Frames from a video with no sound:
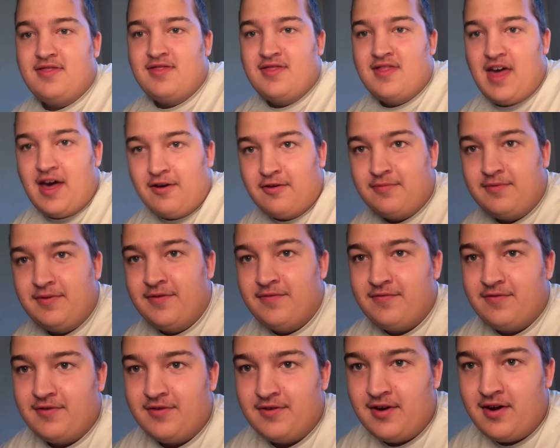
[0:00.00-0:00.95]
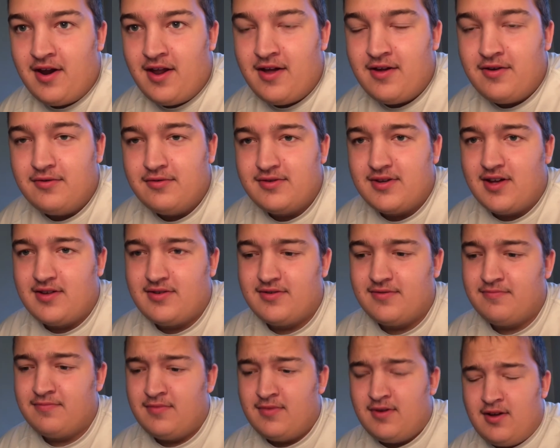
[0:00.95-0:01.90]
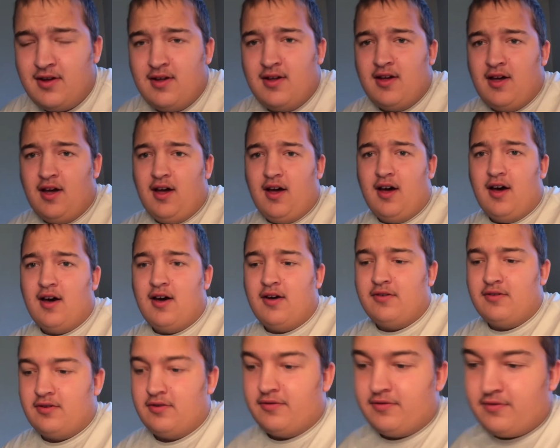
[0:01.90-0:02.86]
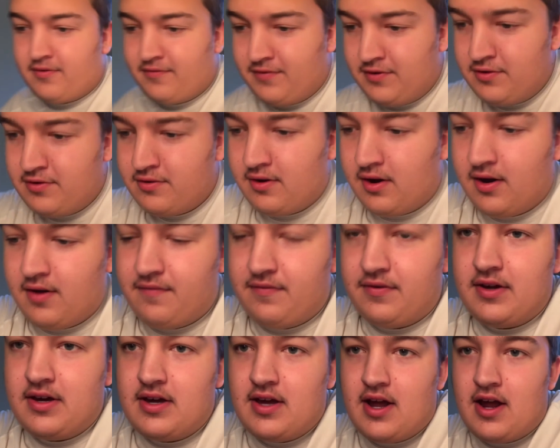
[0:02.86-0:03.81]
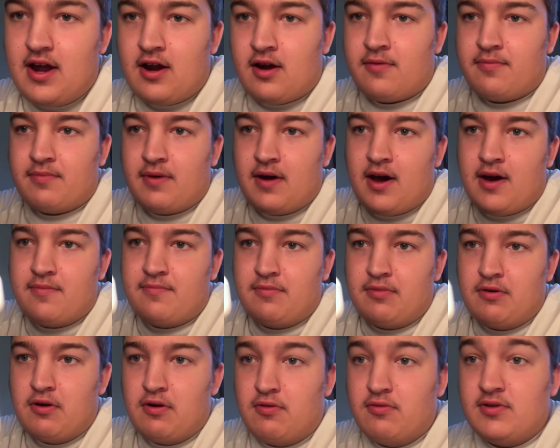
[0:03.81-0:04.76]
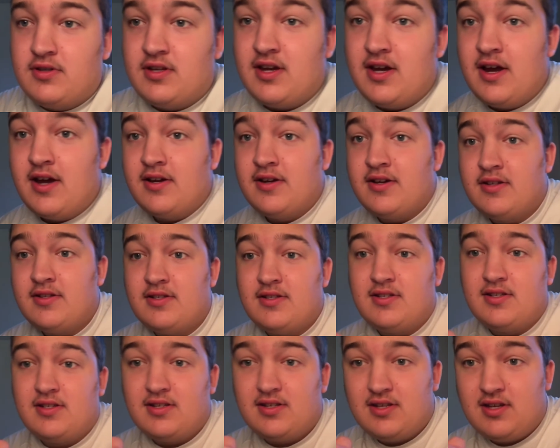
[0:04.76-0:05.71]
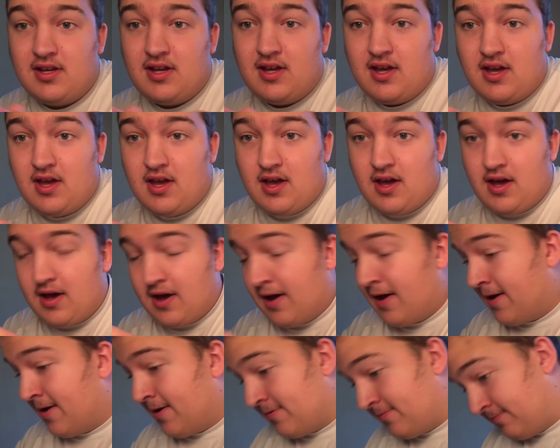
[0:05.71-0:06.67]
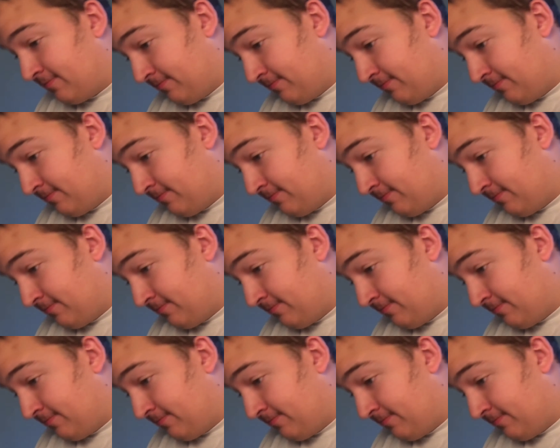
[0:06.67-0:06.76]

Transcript: that will be it for today. It was awesome. Uh, a little review of the AirPod Pros and its um,